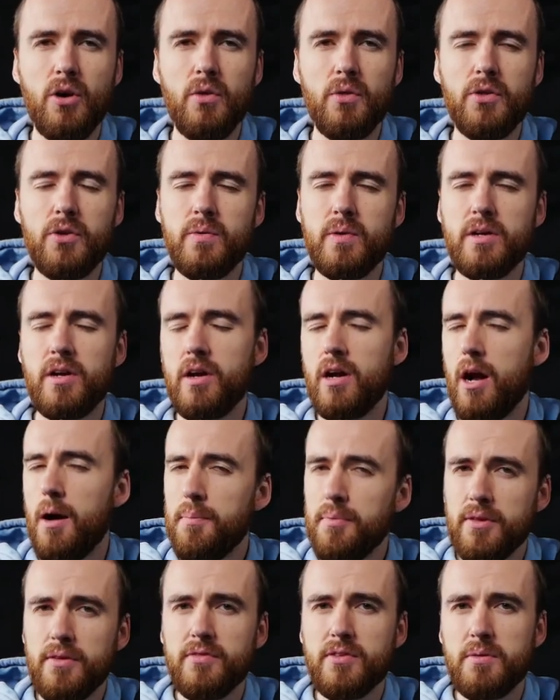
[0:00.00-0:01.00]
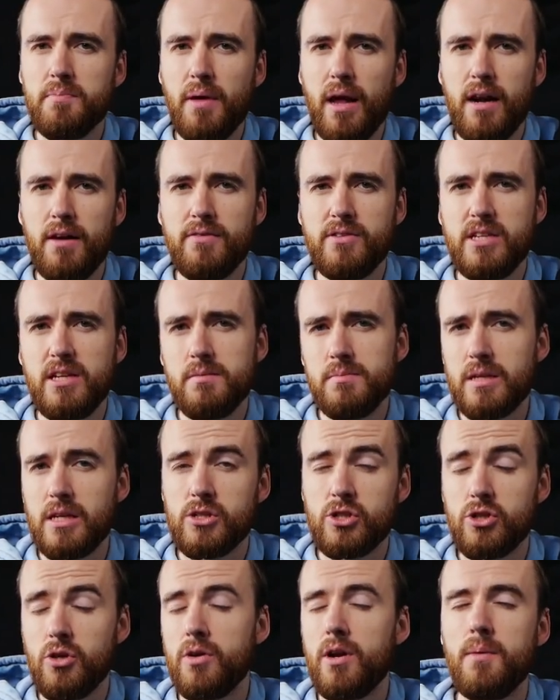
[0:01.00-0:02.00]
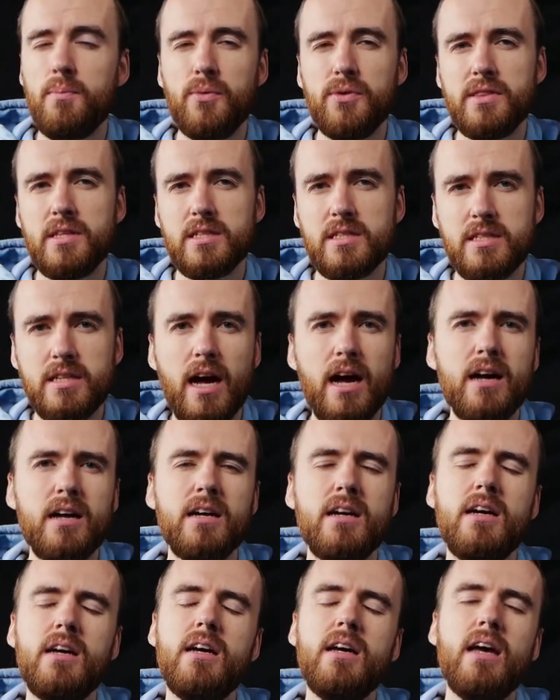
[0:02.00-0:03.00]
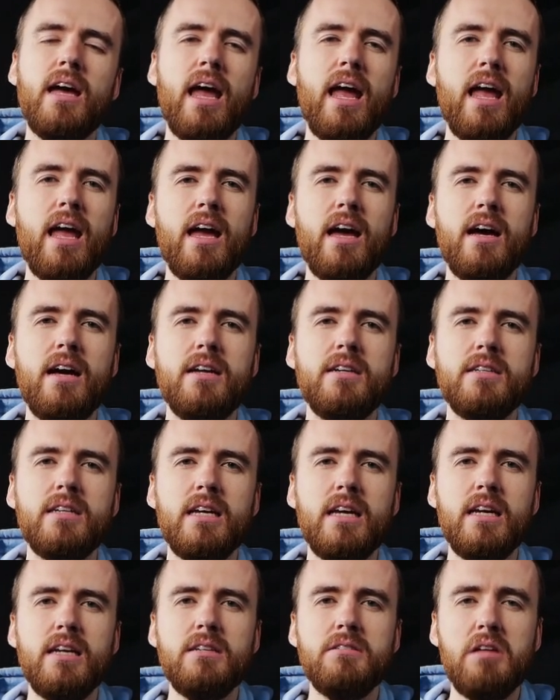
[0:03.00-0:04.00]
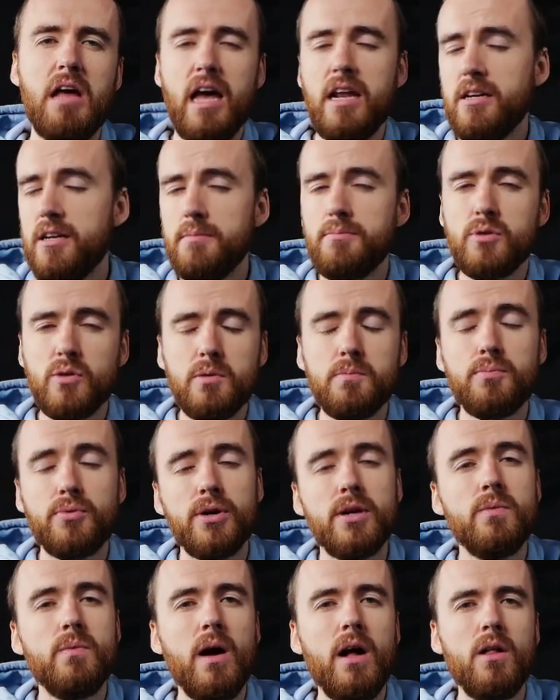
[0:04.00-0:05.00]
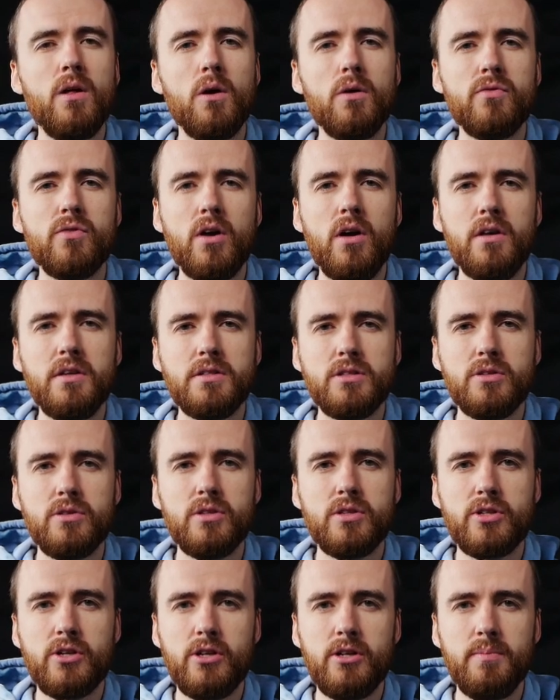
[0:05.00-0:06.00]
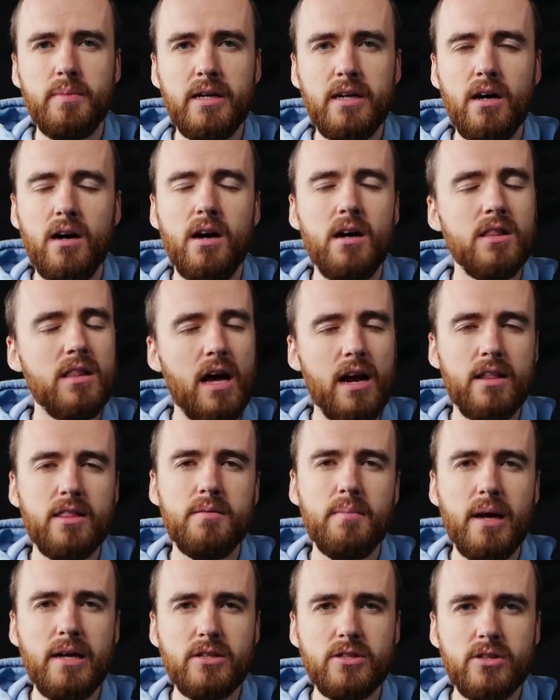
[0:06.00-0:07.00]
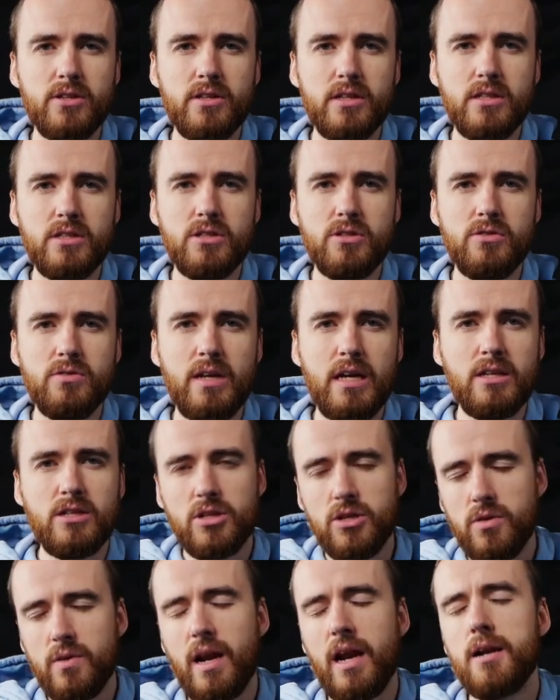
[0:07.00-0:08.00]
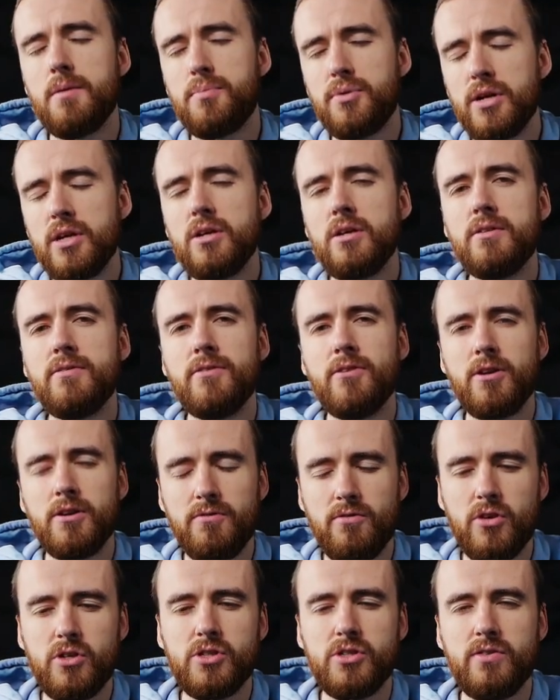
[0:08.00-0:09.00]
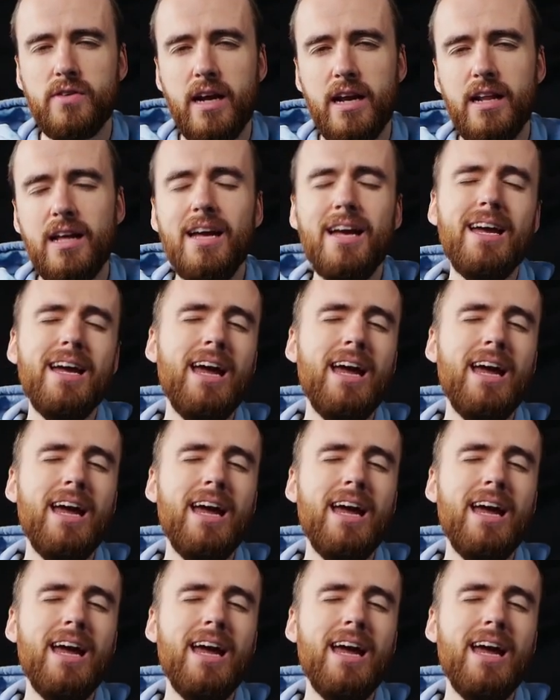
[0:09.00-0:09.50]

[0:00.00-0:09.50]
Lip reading: There were a couple of competitive teams that showed up with this deck, and it ended up doing pretty well overall into the tournament. A lot of them entered into day 2. It had a pretty good conversion rate.